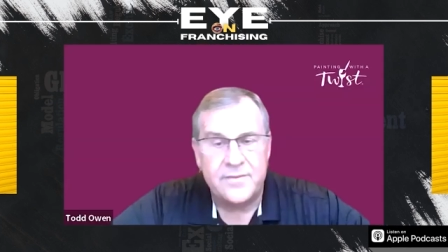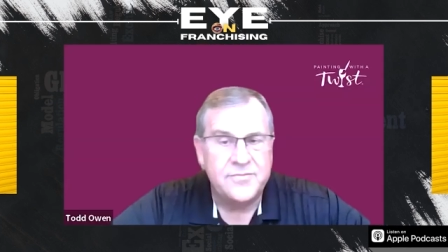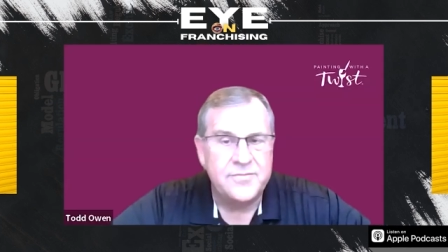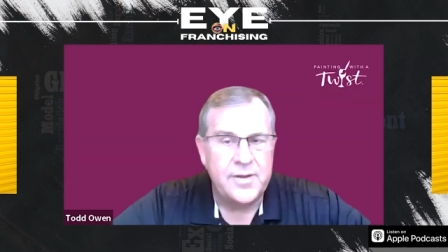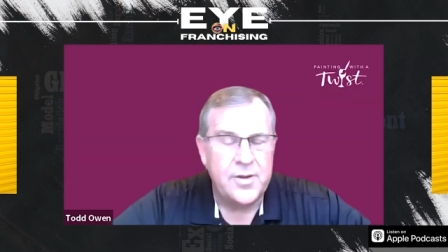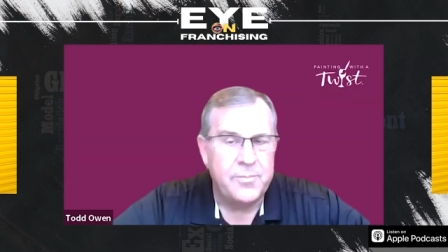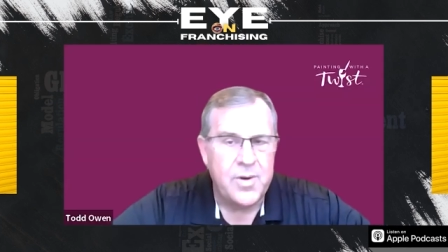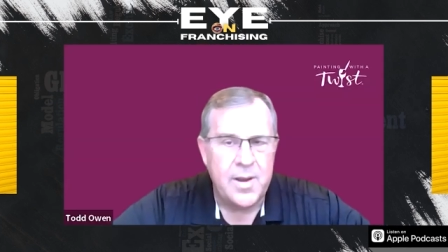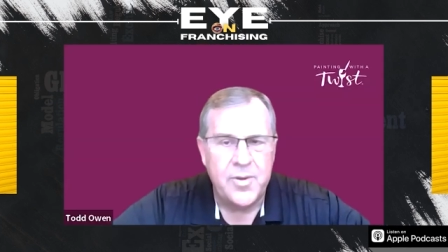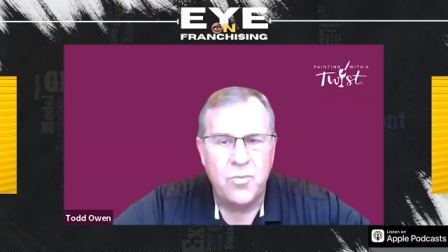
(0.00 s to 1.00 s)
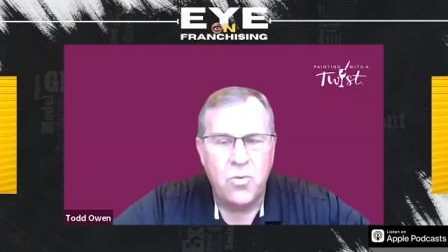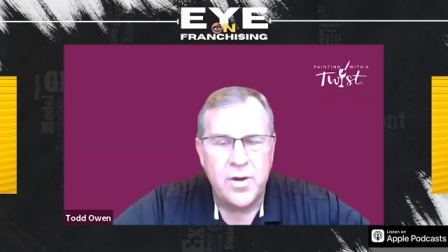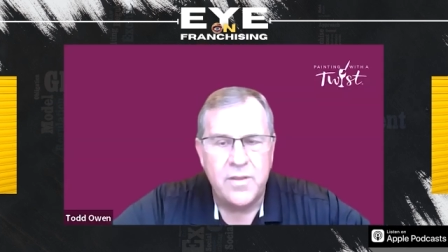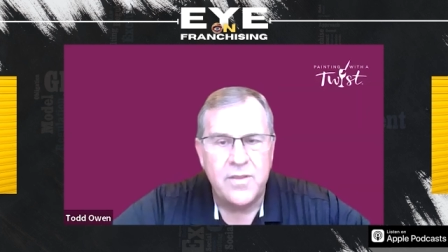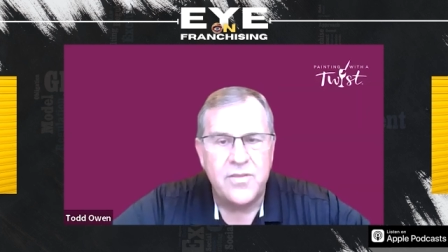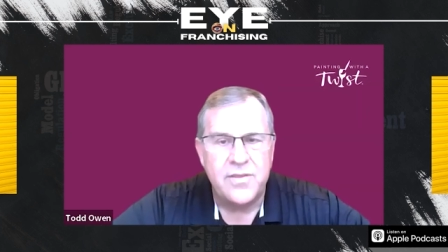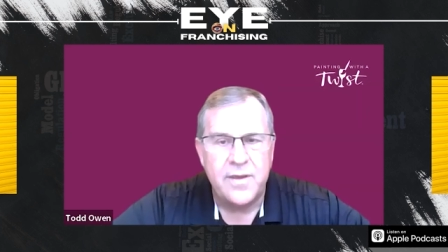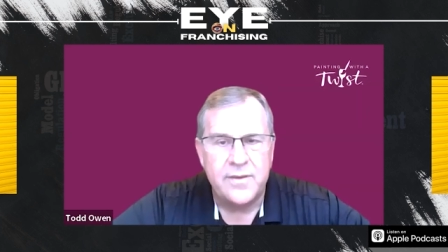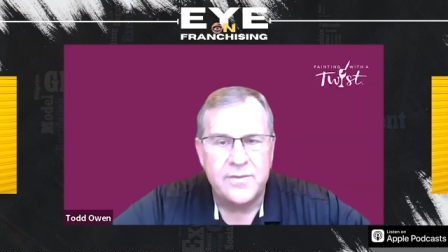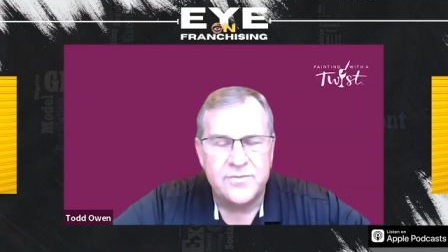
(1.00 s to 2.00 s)
that's, you know, probably one of the
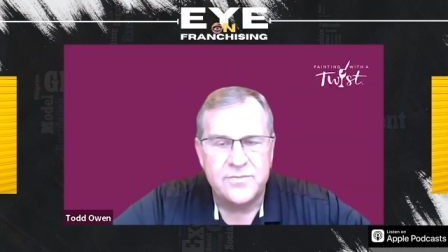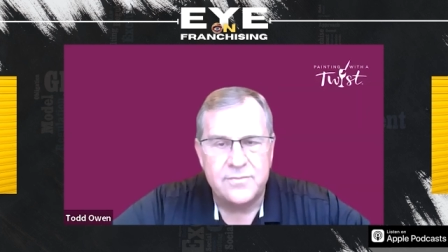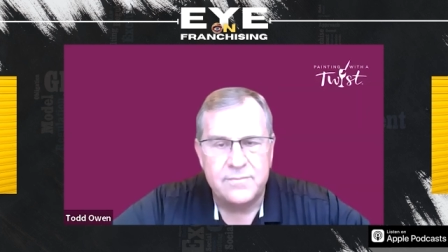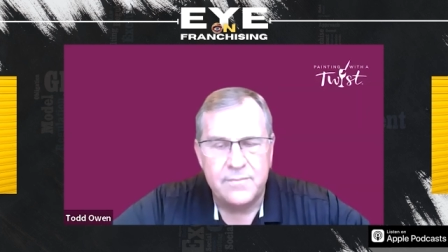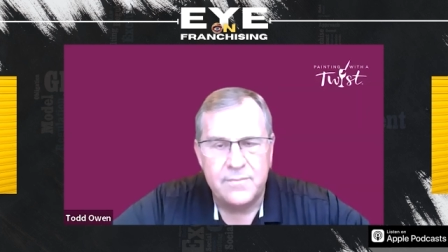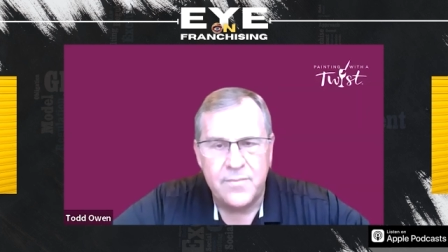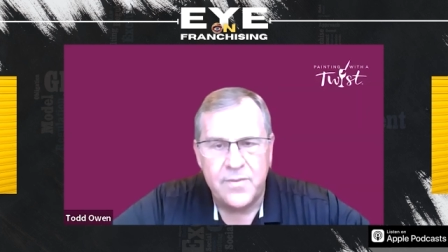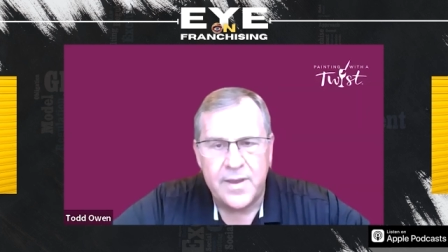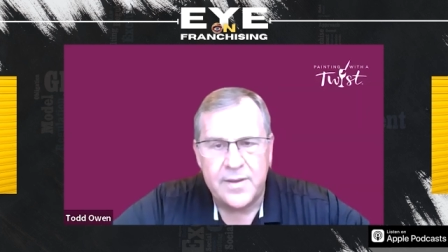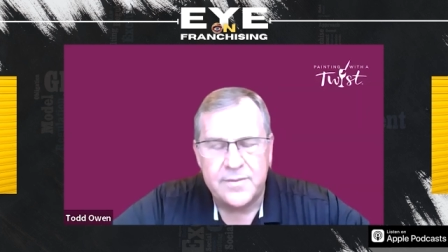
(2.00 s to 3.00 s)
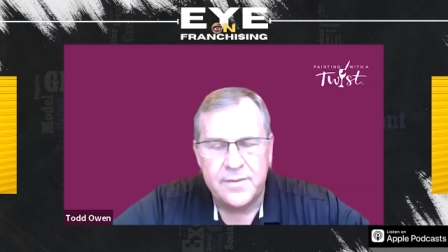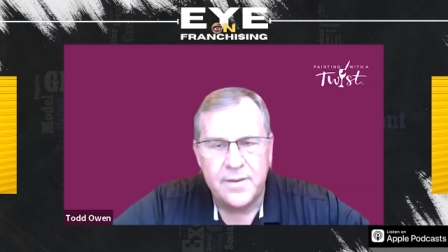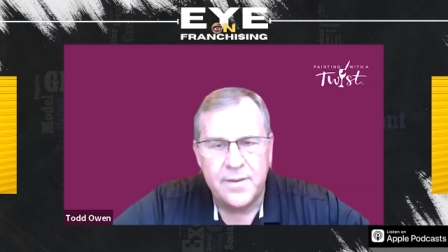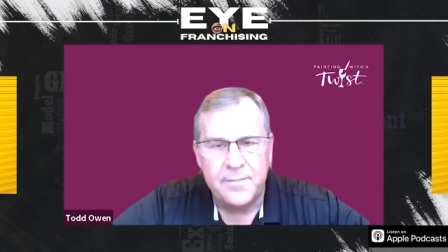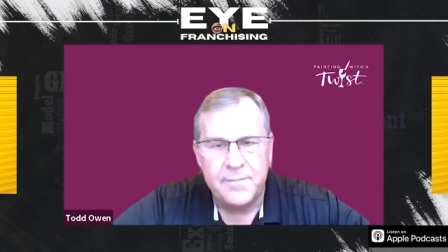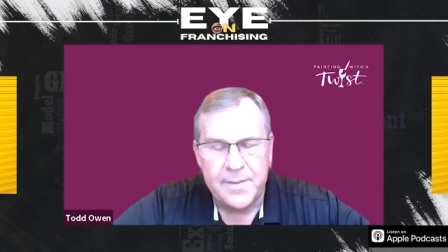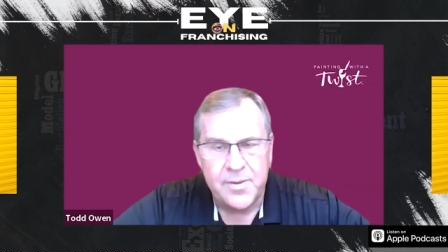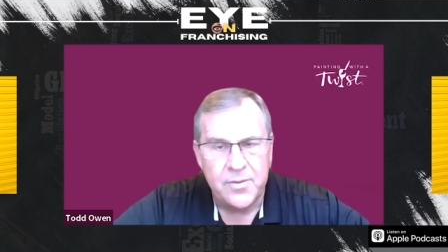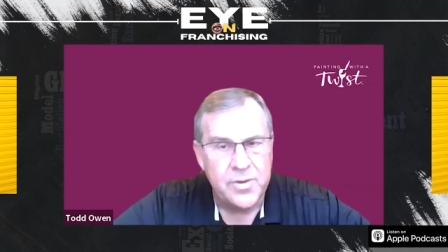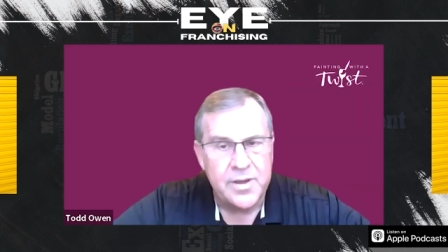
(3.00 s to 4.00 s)
things that uh,
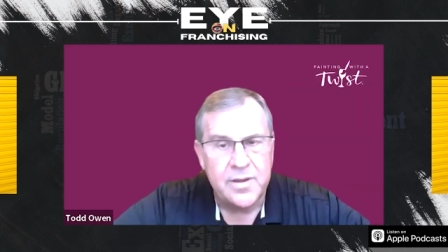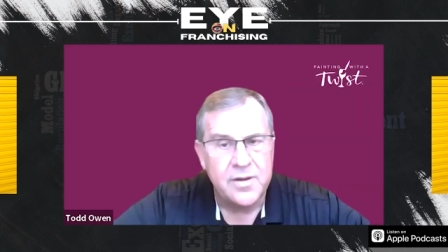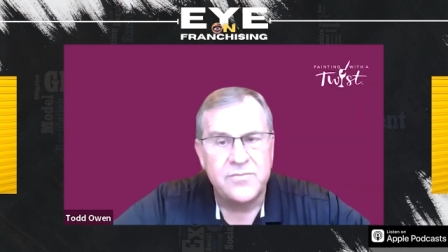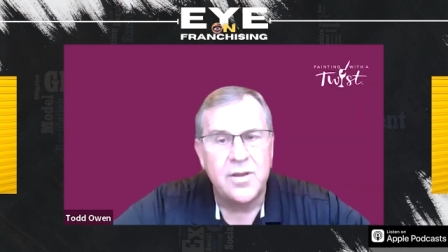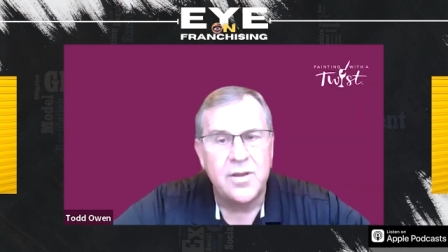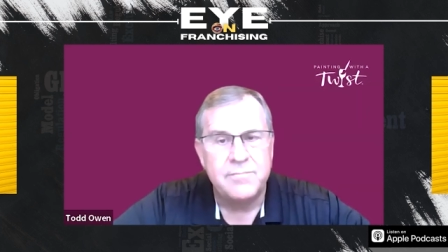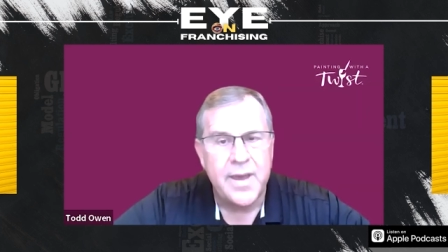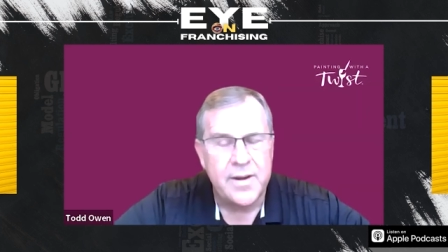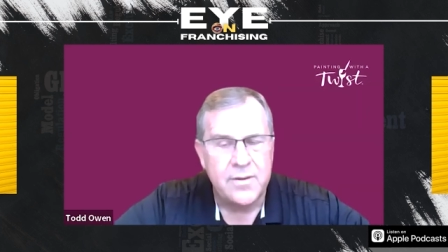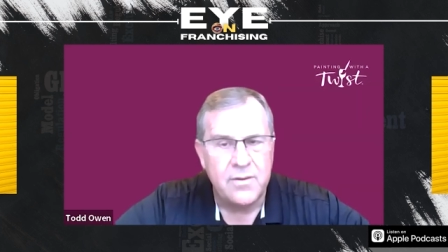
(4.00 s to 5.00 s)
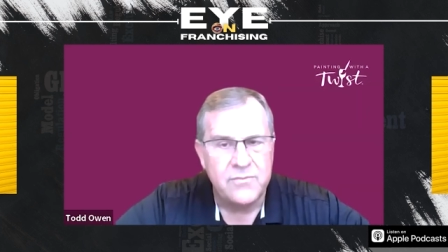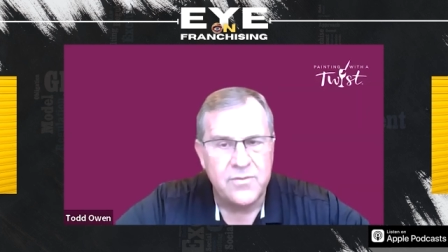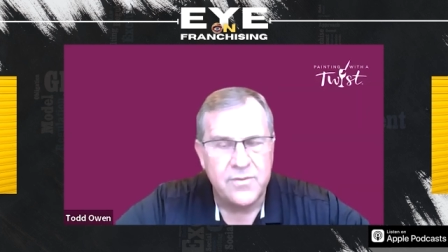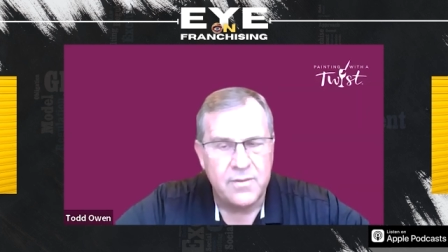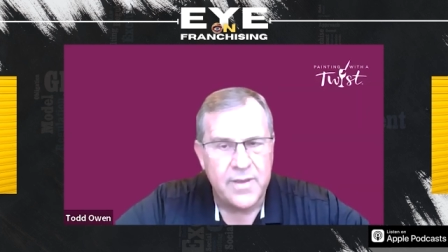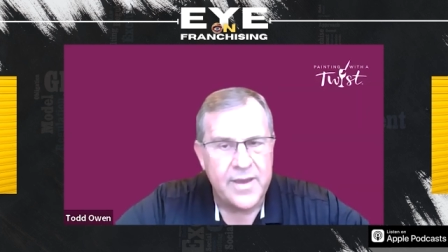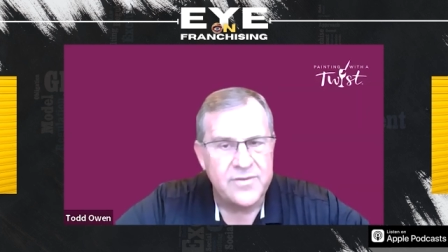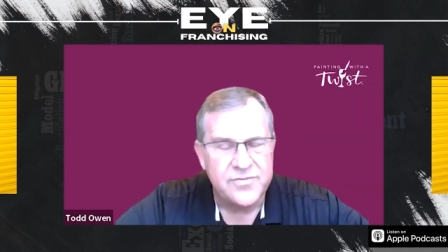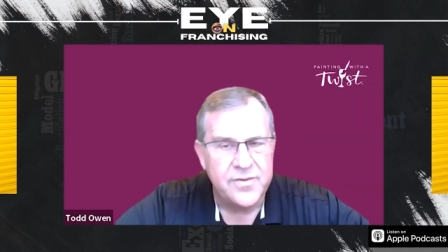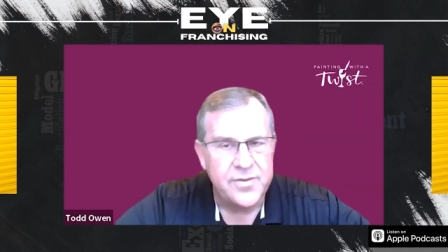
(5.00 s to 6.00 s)
maybe we could have done better over the
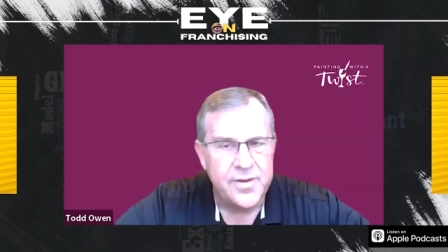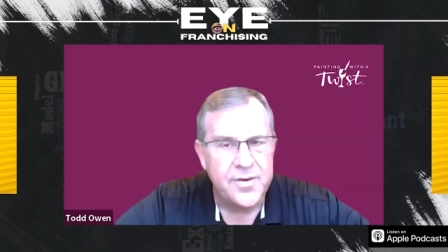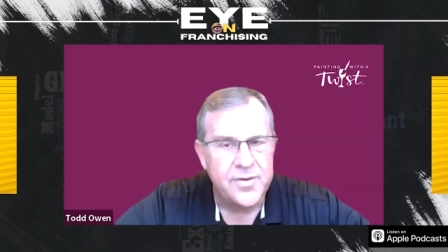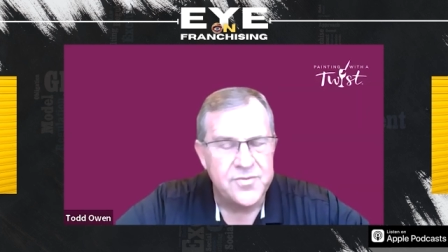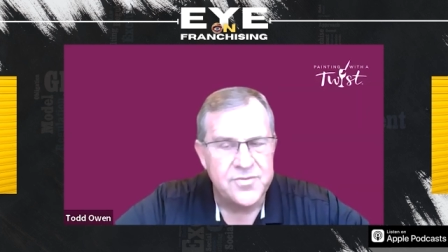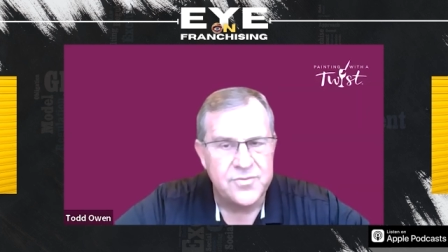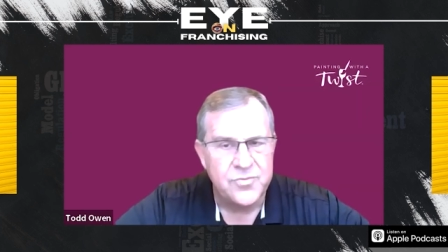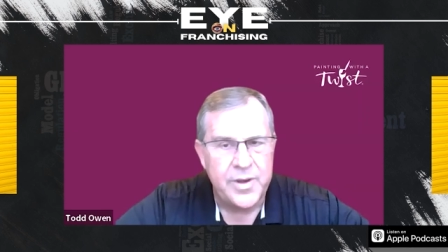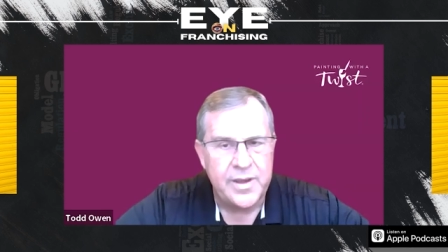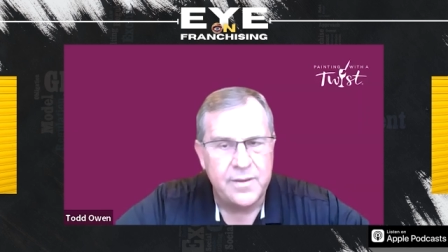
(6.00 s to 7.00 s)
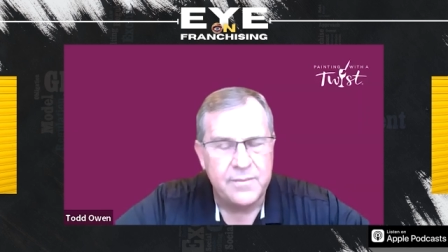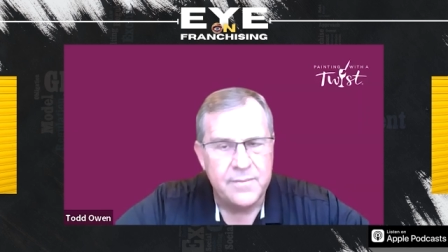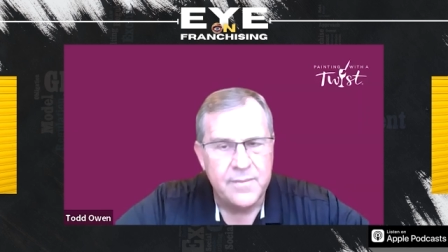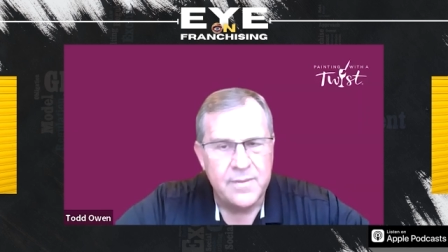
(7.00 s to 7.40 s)
last few years is we